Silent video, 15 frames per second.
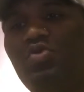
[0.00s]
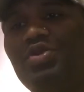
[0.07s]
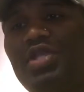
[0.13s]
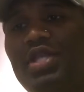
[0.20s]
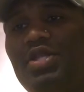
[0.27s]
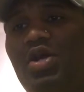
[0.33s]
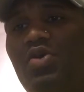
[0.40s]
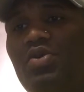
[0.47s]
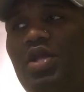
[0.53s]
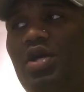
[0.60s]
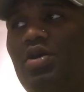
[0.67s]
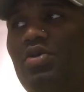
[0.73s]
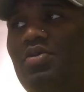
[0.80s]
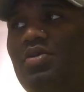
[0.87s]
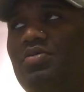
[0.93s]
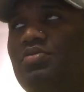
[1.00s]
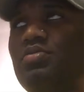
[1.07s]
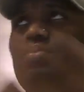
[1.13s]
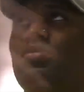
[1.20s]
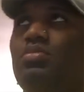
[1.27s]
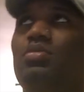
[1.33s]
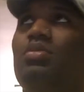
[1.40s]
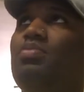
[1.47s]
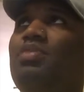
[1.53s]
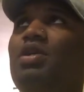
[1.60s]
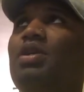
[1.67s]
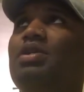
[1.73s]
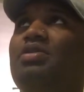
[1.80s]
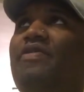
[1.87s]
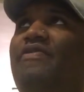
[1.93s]
What they don't know,
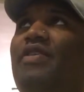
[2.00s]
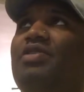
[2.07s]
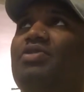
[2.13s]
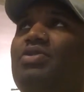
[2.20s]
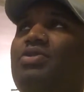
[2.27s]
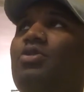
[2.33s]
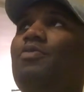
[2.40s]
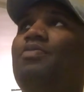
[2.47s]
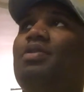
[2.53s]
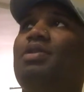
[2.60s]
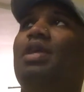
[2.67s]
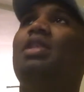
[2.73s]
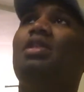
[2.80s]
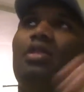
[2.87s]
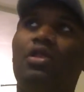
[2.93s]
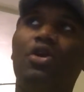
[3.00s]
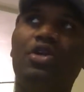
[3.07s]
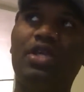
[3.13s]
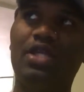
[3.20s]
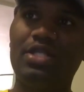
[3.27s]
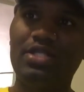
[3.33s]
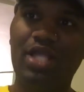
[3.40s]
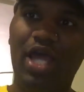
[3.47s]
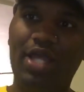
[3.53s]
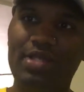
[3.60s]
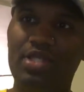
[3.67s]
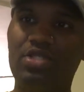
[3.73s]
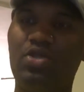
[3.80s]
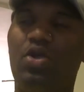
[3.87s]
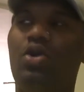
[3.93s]
because the feds are stupid, they didn't look
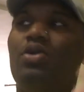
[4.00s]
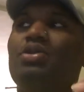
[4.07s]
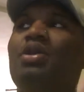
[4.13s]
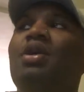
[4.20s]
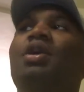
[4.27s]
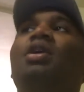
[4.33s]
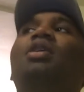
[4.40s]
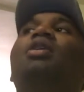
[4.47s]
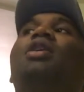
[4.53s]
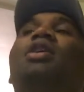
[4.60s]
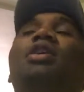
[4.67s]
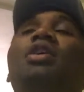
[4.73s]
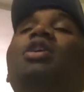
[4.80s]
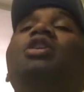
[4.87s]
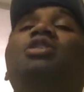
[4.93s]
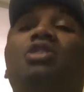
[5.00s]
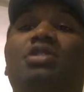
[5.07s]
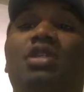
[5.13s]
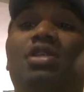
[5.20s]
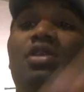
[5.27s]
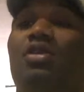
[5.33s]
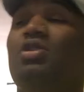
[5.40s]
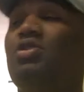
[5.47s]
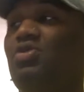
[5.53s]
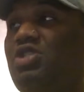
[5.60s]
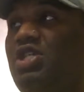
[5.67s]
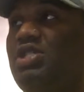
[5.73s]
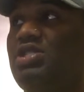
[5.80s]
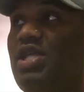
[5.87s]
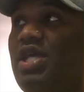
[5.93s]
inside the stalls. And Keisha's in there, so
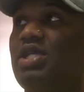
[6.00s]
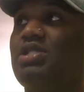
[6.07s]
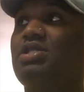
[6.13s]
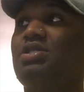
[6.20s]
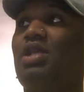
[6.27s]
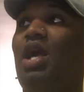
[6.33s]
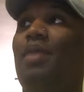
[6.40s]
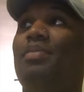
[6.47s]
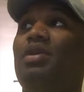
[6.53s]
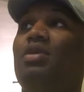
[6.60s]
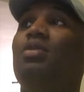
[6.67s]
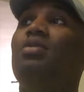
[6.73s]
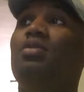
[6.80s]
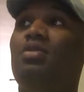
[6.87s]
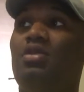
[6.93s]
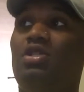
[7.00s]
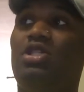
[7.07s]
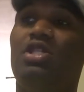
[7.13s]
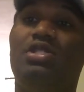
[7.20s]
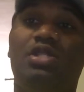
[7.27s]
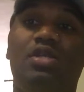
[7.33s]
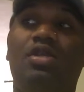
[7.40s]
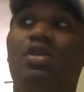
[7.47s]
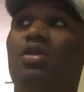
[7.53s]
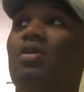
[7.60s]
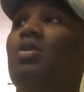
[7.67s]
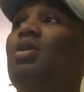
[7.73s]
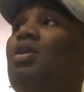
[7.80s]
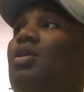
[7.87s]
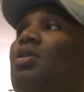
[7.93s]
she texts Tommy, she's in
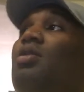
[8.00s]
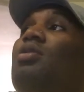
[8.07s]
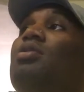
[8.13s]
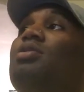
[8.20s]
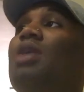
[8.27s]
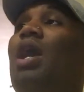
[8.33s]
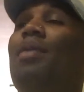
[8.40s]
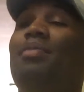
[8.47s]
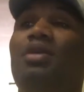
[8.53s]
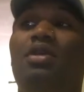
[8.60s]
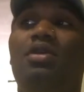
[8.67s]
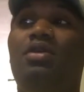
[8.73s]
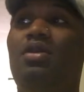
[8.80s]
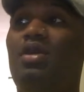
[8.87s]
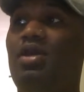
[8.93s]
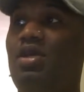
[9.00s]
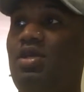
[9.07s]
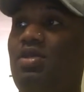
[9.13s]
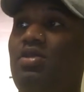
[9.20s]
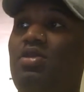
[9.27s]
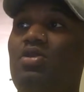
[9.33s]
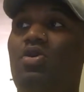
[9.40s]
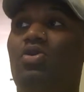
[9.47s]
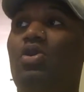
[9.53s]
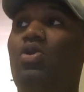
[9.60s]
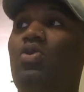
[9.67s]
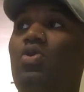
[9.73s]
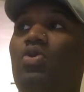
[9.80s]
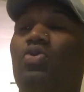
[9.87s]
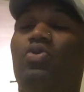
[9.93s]
here. Tommy and you know the
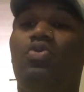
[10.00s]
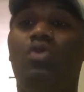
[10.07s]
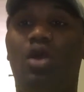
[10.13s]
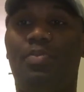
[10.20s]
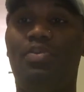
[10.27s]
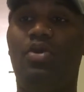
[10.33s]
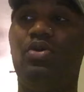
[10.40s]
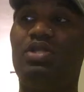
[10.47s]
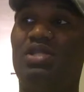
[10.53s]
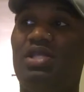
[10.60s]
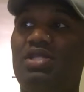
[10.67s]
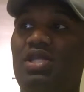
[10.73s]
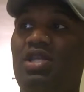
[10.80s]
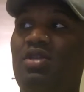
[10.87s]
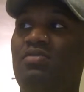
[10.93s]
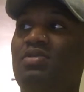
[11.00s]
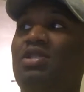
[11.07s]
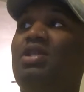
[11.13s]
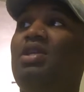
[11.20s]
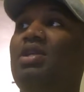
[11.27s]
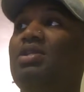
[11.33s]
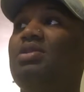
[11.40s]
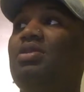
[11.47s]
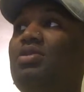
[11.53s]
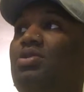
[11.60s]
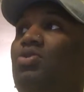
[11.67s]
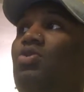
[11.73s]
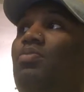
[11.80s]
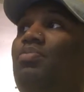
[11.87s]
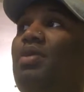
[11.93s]
whole crew are posing as EMTs.
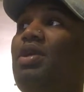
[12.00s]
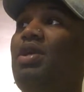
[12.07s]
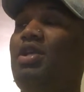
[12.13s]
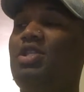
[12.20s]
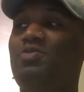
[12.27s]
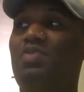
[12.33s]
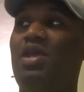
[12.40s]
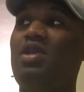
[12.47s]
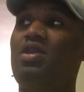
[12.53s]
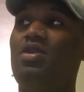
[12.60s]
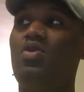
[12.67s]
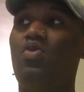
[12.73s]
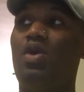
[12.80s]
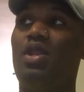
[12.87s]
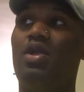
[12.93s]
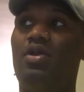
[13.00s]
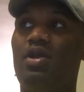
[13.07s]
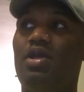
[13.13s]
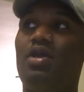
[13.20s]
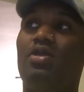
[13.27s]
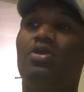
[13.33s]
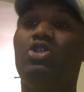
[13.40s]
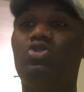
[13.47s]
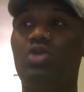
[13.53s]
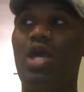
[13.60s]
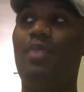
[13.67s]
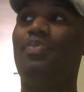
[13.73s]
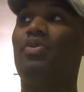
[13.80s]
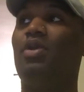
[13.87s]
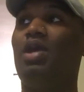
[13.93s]
Two Bit and Spanky go in there and get her,
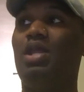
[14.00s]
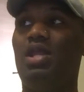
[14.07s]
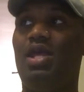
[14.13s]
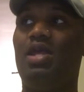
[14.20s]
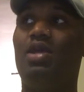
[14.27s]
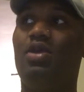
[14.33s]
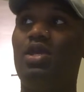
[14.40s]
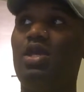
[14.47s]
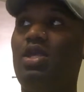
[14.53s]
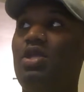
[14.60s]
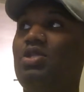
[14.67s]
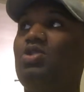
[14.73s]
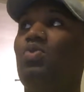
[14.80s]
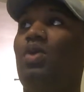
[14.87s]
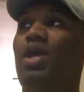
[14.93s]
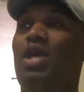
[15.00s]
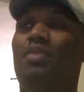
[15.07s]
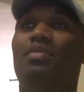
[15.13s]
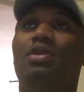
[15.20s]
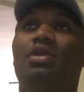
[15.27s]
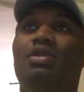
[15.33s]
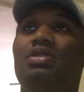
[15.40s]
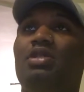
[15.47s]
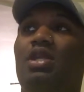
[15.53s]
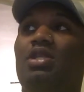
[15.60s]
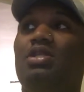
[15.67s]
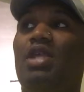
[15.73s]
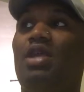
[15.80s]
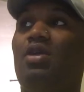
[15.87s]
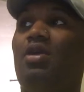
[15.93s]
strapper, and then they get into an ambulance
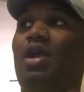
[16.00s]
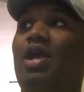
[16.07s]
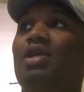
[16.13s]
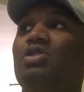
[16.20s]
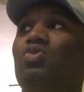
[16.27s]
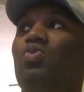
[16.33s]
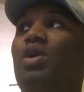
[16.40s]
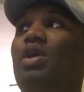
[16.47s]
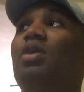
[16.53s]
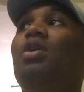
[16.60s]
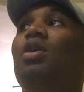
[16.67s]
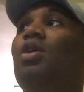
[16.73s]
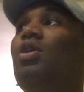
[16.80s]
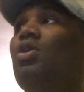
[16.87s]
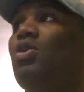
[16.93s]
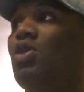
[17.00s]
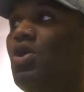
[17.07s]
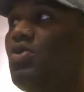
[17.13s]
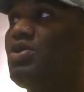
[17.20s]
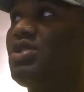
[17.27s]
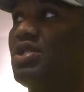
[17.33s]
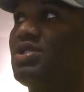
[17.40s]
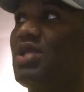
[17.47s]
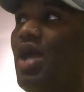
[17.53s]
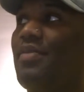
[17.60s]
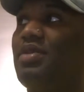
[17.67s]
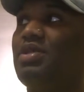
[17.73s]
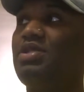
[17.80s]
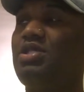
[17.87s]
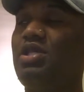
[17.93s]
and take her ass away. Ghost and
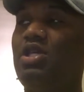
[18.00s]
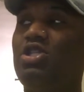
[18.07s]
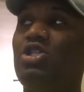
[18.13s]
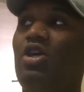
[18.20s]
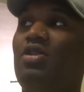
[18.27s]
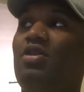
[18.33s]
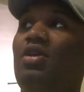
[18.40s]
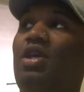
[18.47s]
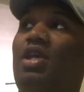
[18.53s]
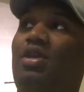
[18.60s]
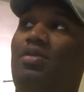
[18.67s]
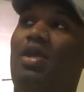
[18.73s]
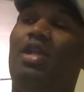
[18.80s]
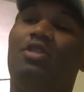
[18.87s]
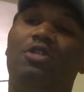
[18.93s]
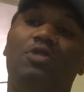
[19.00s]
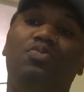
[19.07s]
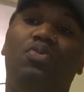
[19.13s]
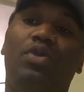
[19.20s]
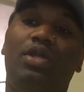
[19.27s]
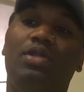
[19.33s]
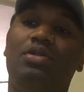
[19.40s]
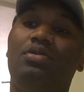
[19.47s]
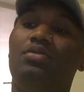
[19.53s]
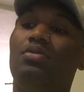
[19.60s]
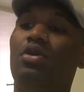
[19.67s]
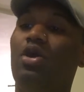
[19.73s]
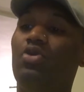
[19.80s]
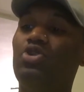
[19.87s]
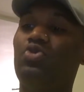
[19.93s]
Tommy see each other, and at this
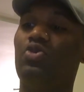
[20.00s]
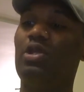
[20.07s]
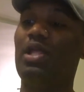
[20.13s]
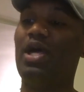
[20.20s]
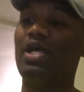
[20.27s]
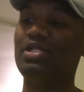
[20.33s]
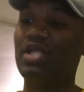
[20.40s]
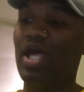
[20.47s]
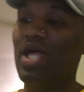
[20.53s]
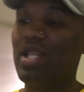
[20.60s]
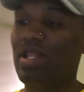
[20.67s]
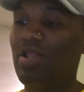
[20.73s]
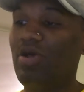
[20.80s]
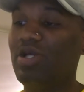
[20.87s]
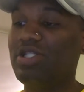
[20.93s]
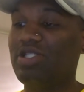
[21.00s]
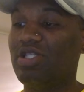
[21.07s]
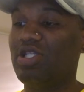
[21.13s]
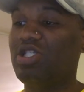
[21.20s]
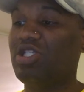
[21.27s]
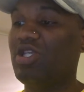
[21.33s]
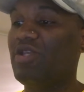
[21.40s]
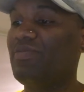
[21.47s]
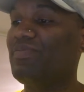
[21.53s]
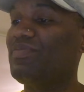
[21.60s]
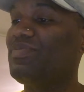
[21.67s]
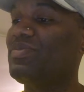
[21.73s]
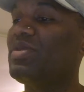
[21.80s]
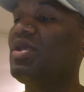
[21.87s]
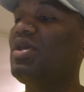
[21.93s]
point, Ghost realizes I lost this shit.